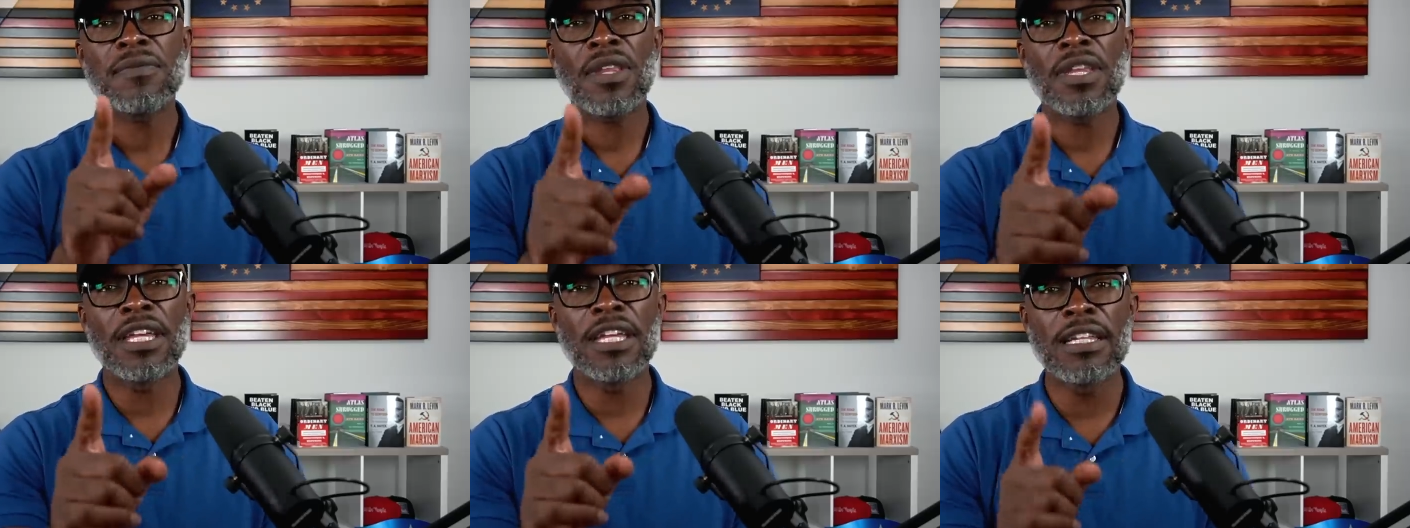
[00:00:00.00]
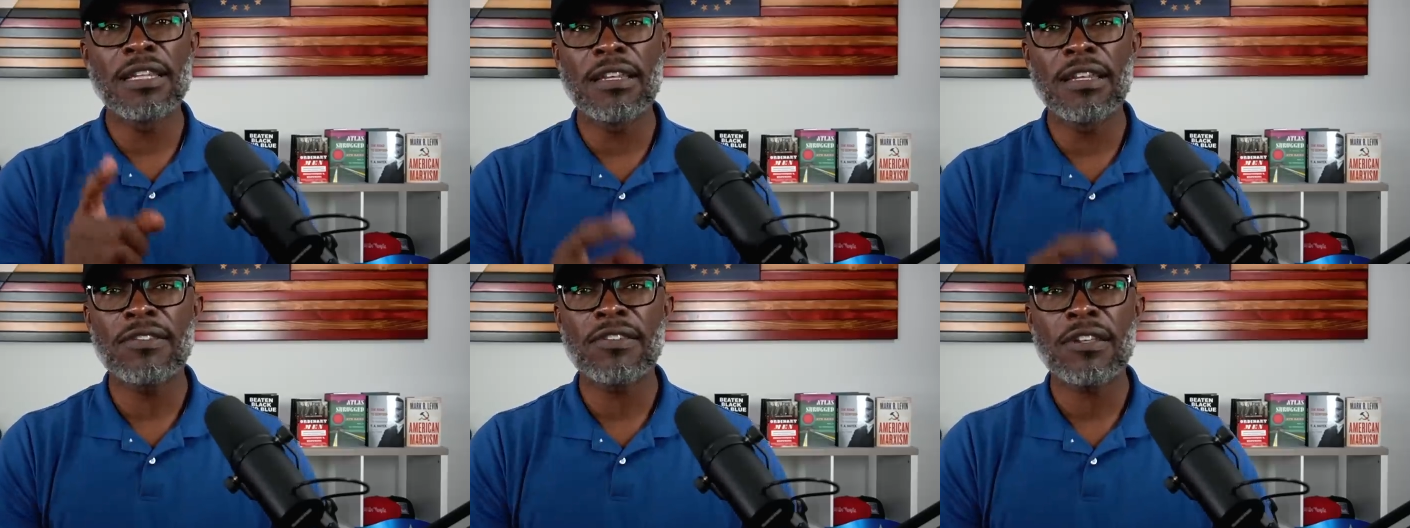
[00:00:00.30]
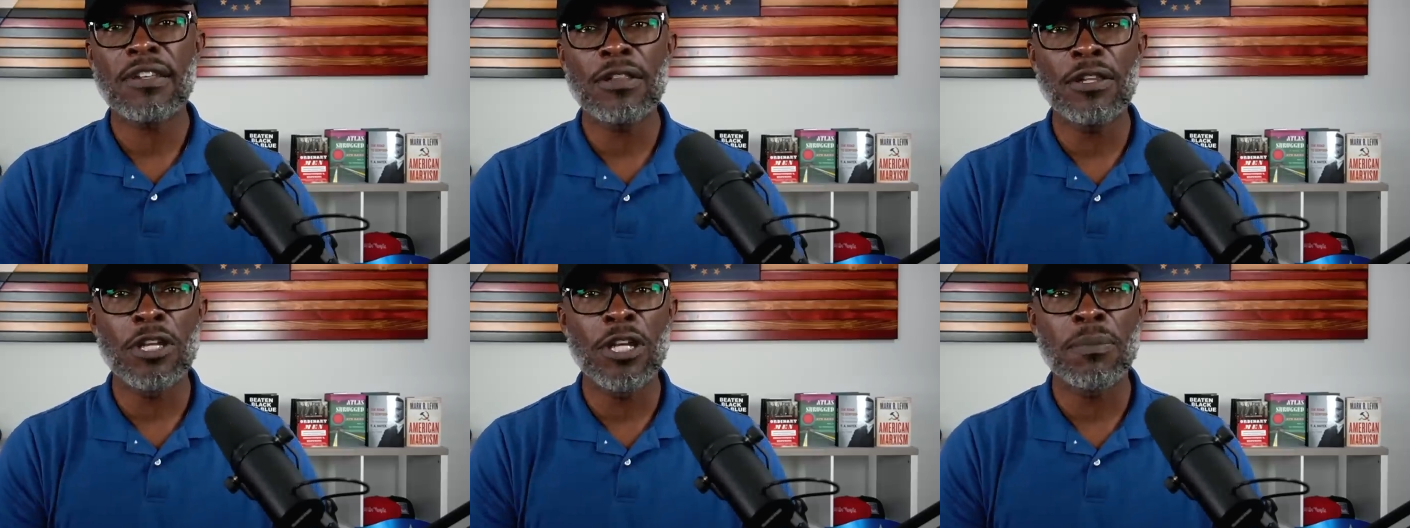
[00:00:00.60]
In this
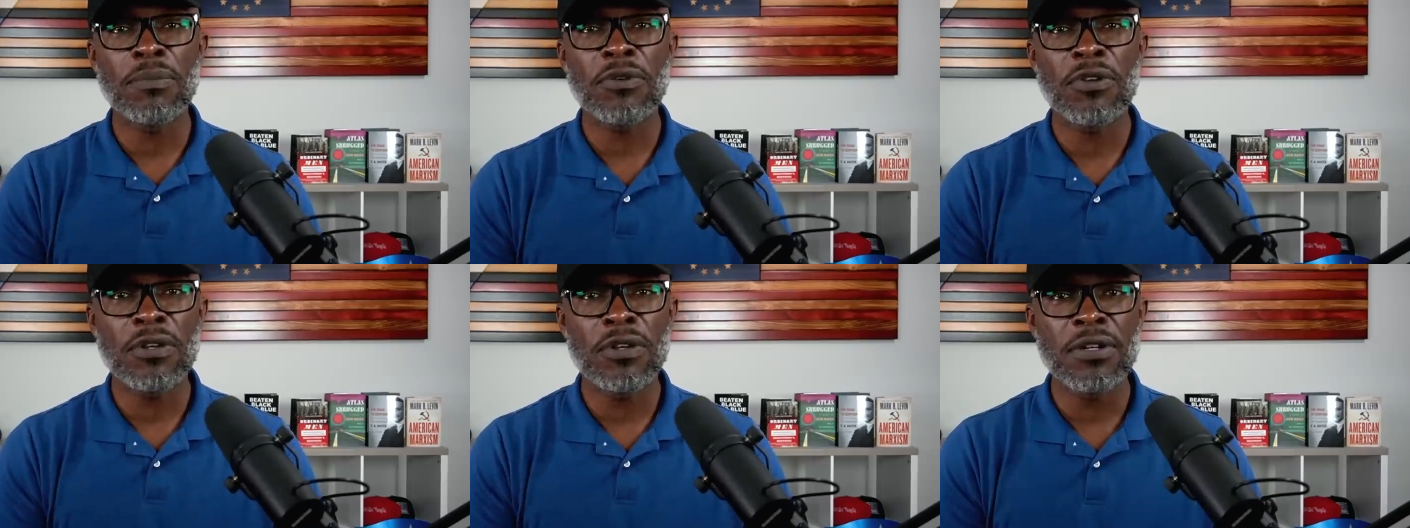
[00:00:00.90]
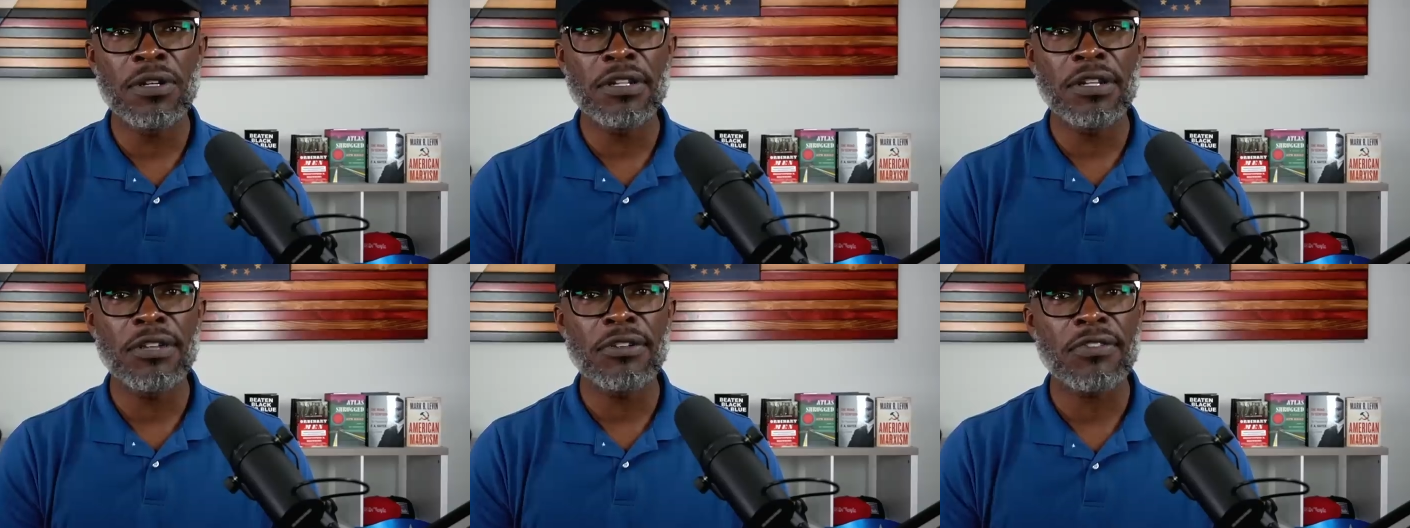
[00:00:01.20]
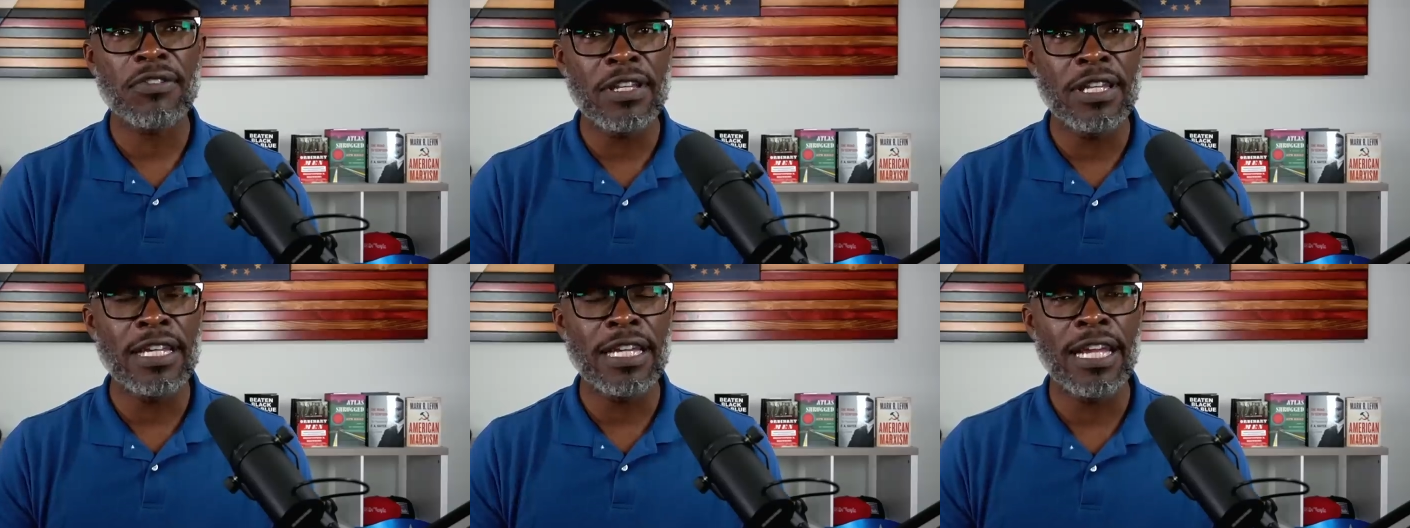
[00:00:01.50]
clip, you're going to
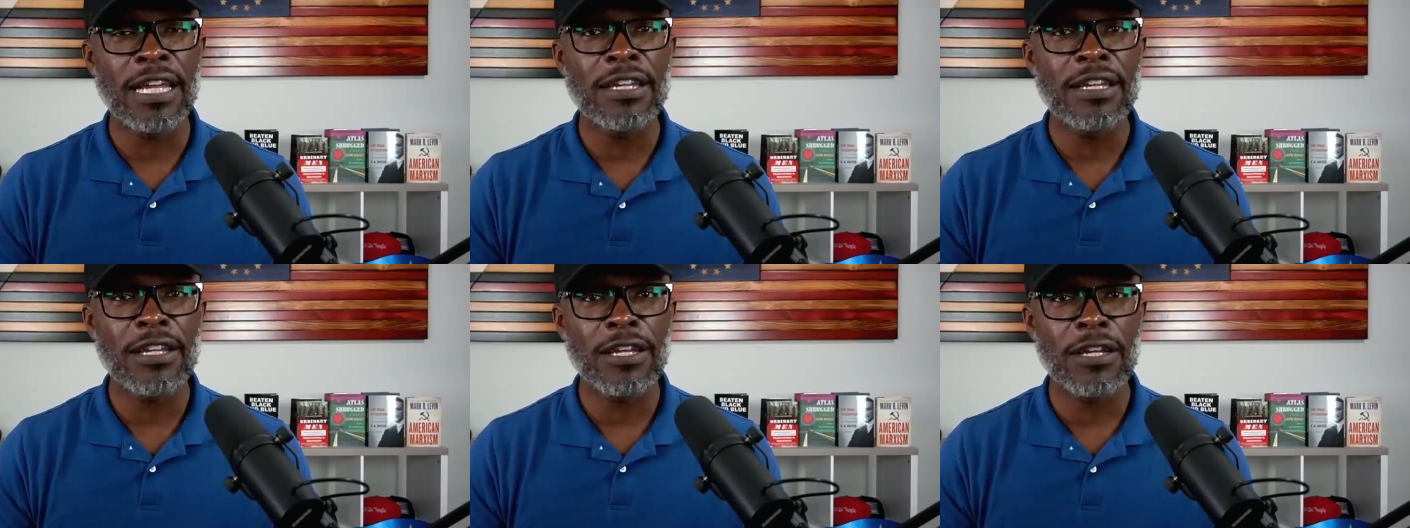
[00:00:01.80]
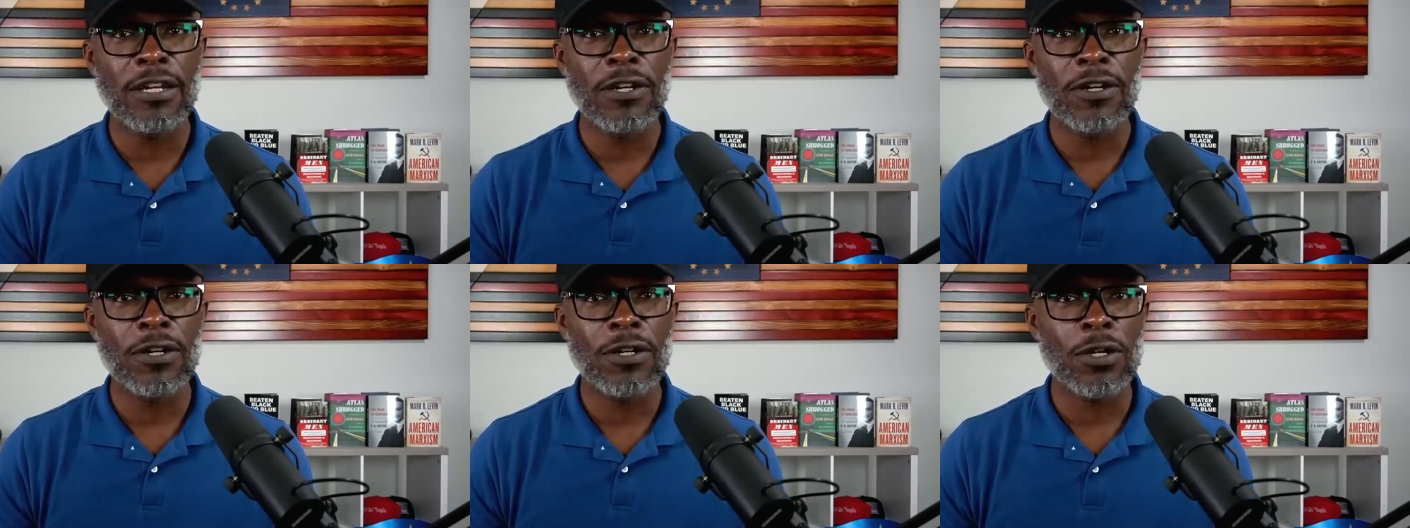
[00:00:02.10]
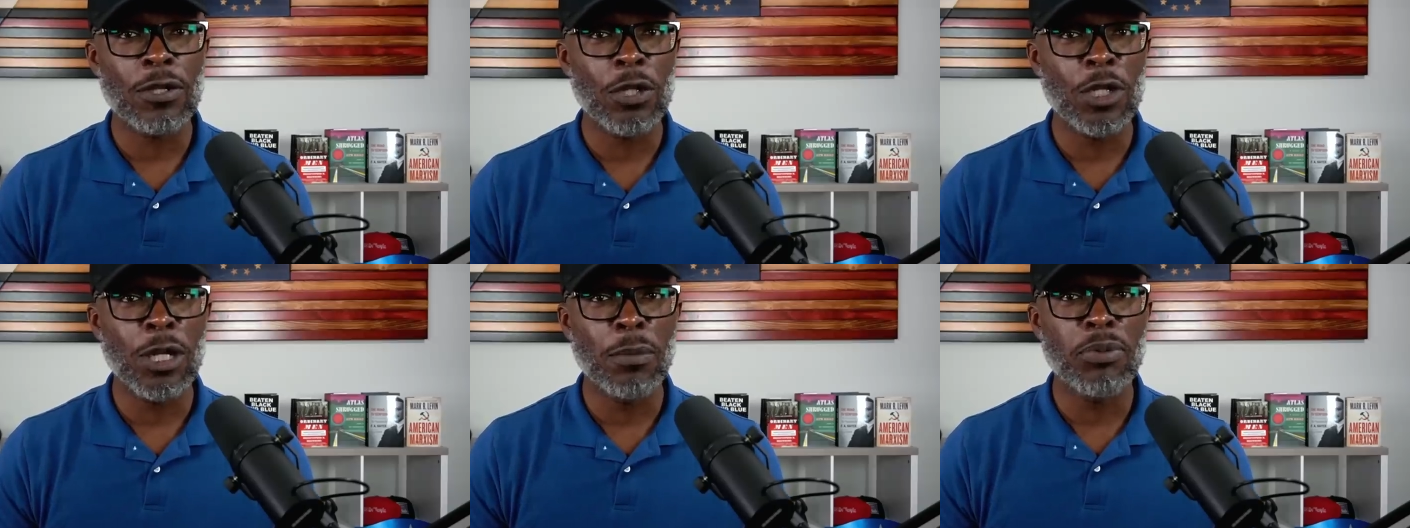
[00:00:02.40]
see and hear
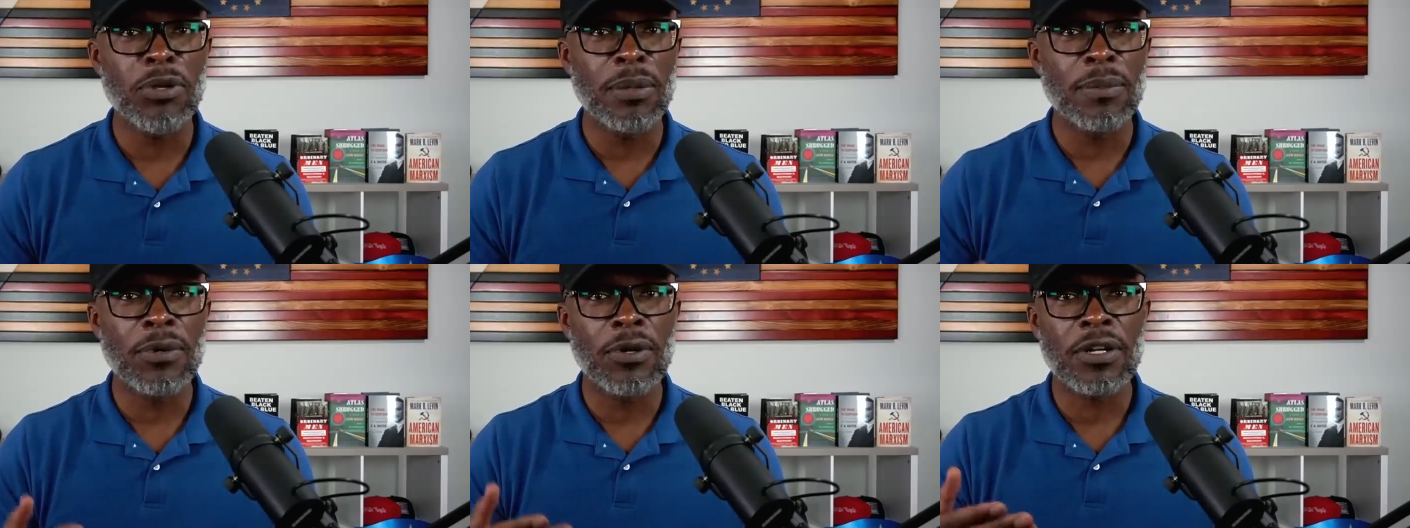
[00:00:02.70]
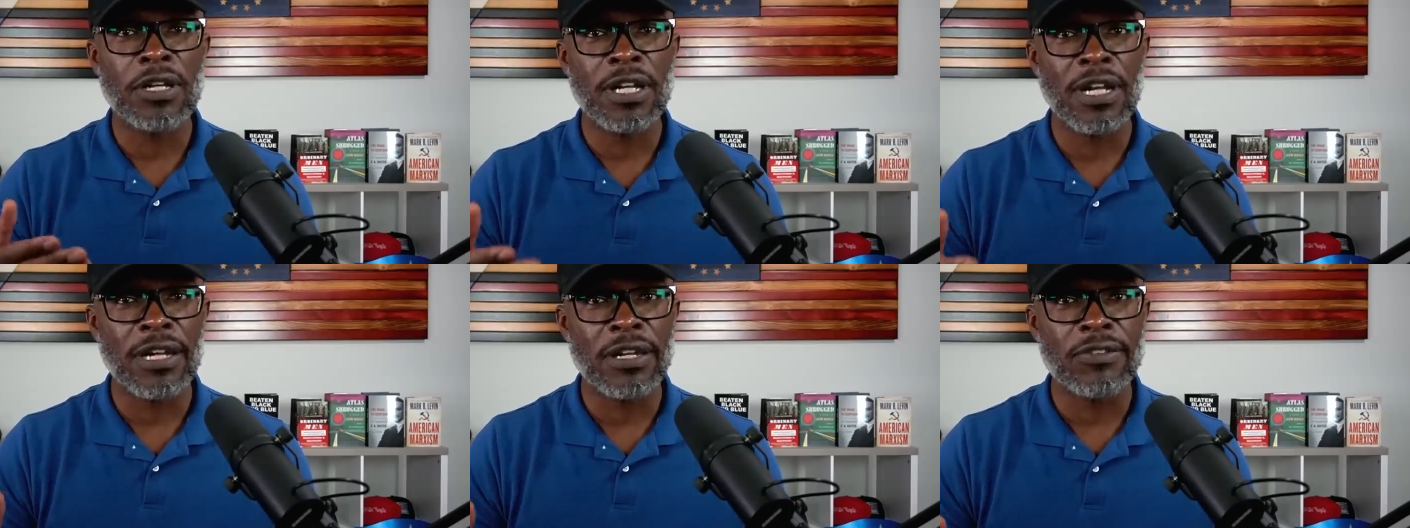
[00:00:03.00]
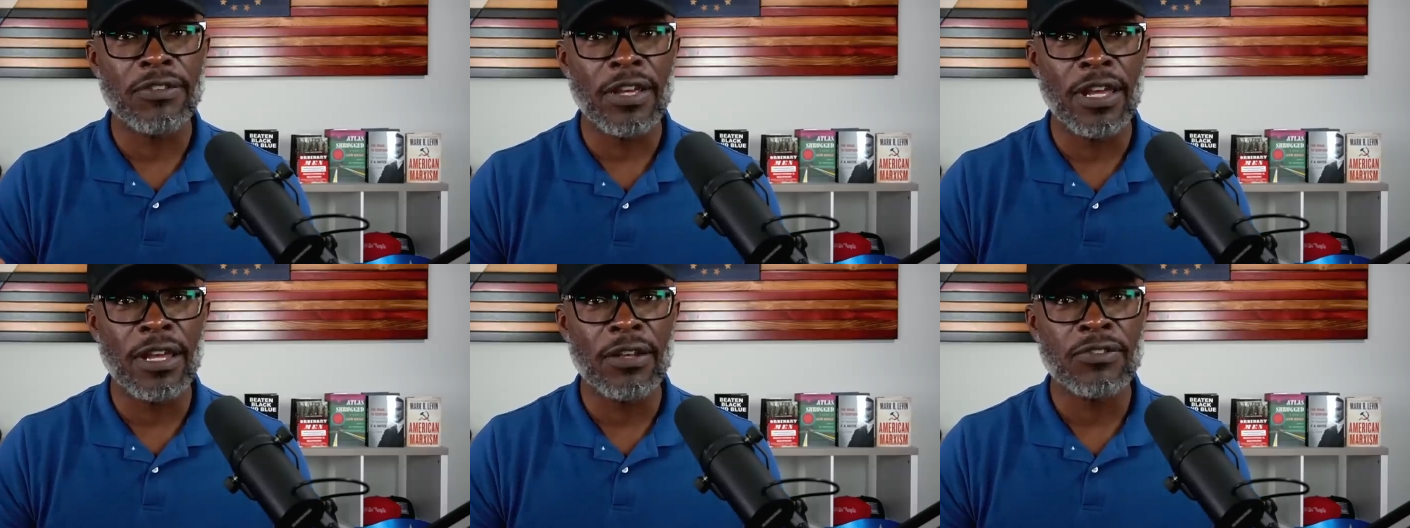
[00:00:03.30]
a little bit more
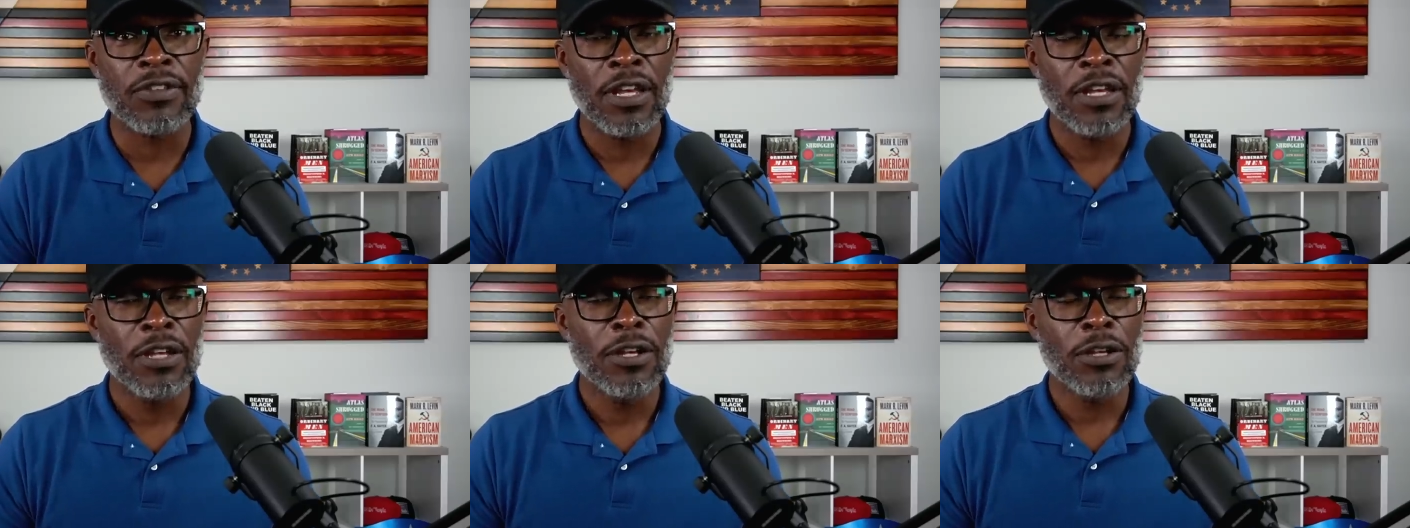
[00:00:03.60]
context.